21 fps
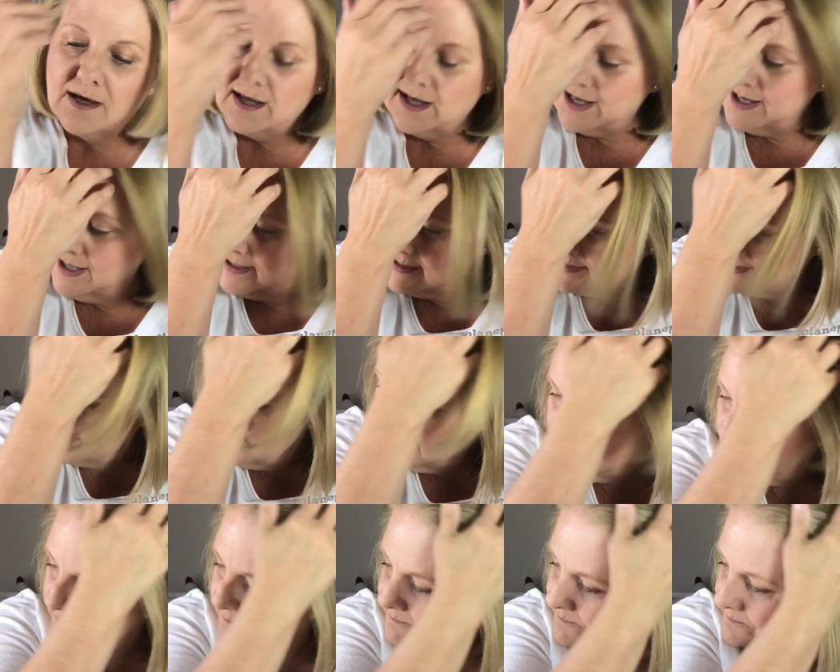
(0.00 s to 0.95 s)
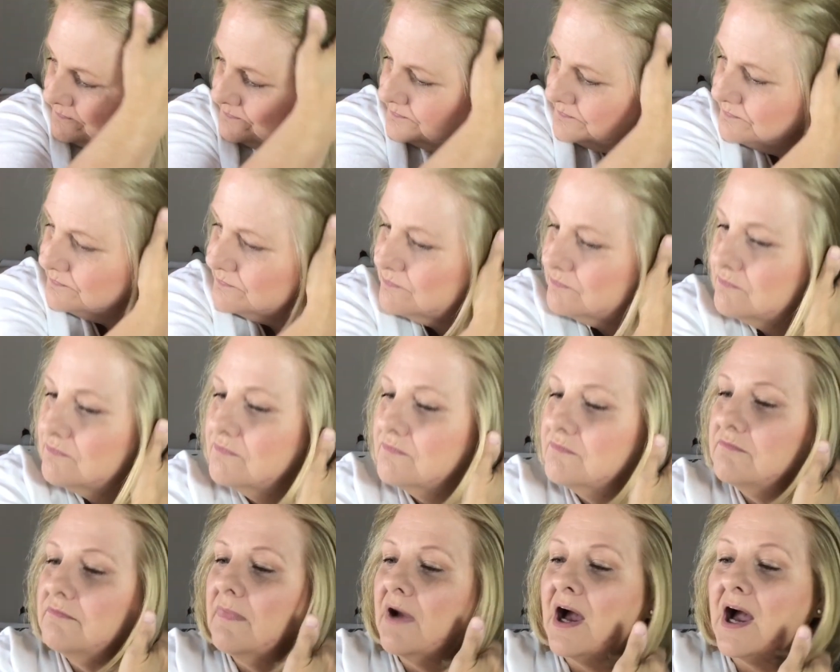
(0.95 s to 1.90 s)
And
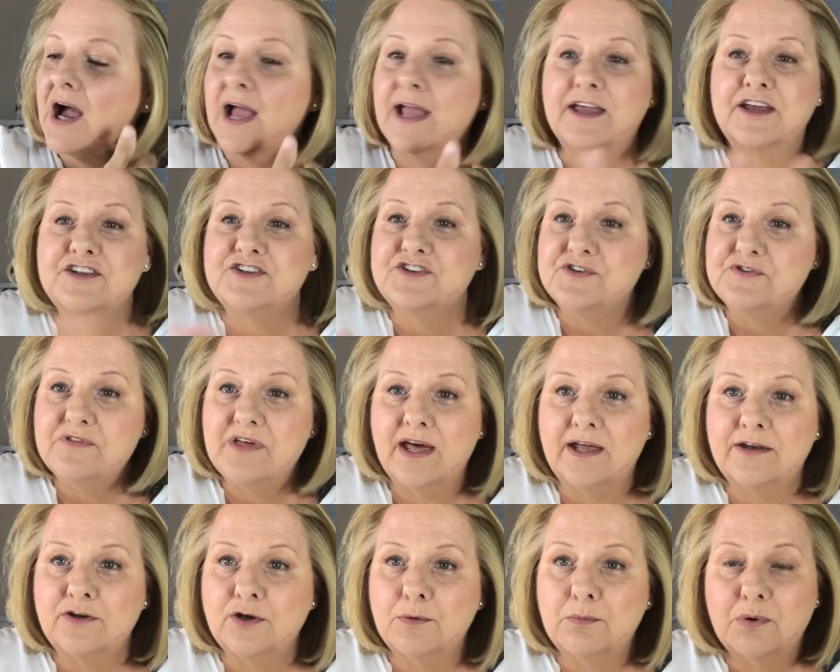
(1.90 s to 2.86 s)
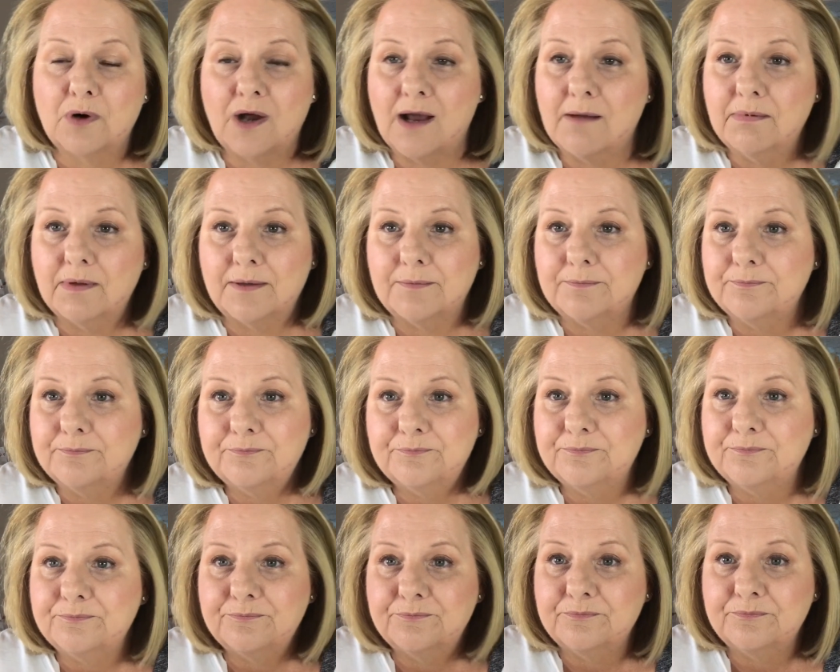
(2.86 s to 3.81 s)
I could do that no problem.
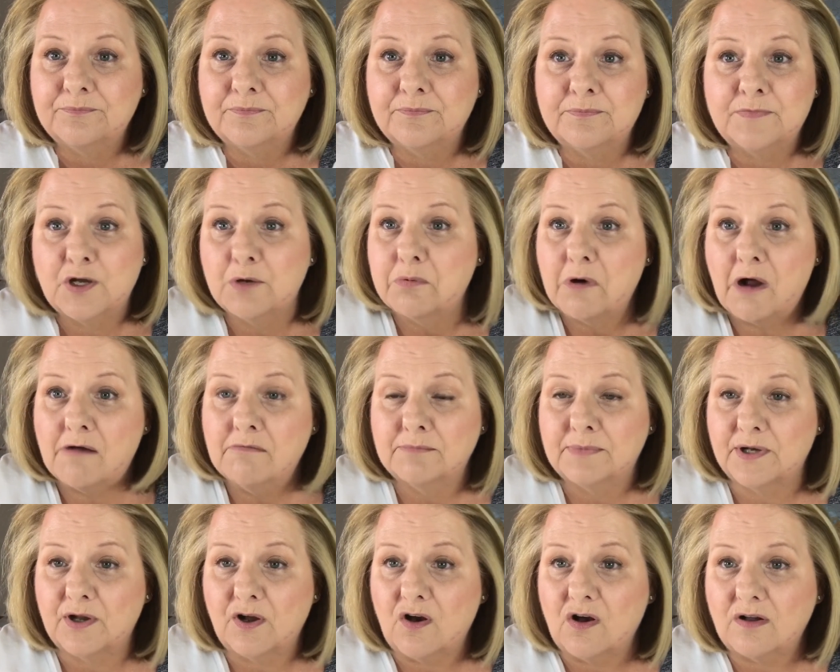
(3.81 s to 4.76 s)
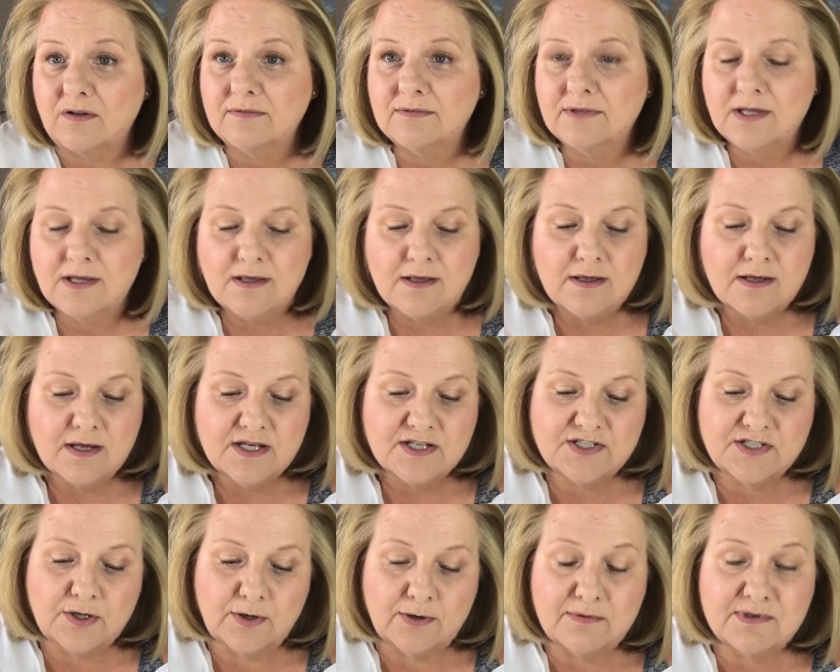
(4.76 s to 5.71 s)
No problem at all.
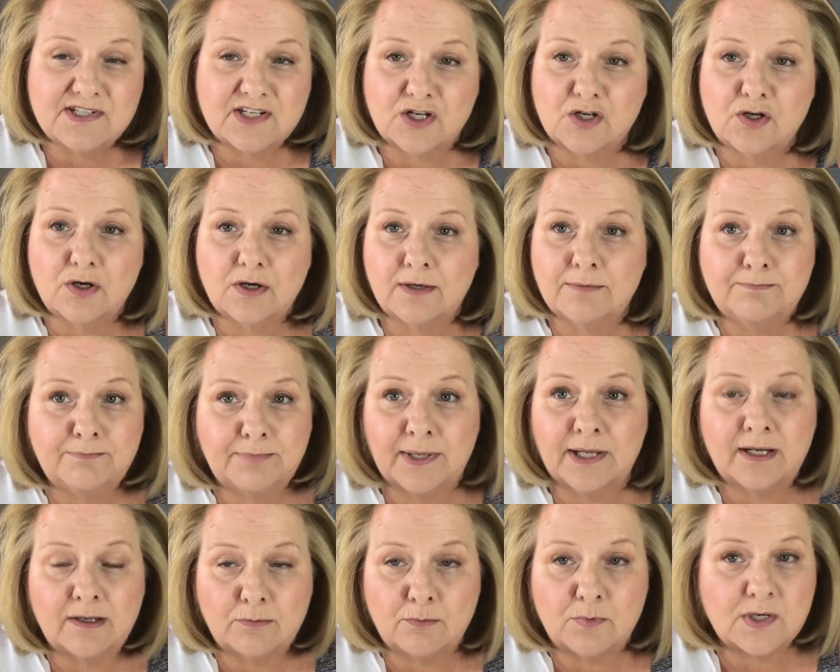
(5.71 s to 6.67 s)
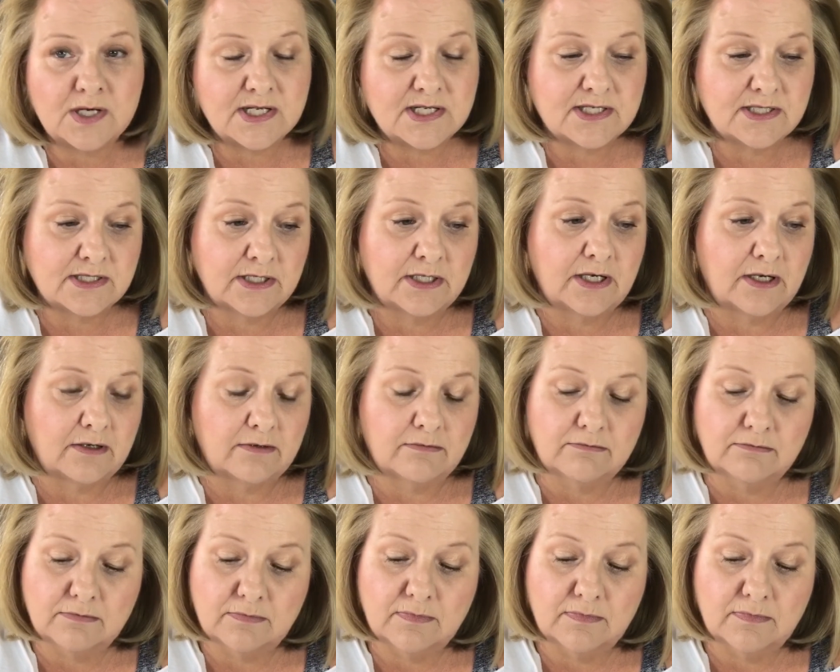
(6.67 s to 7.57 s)
So it was but it was, you know,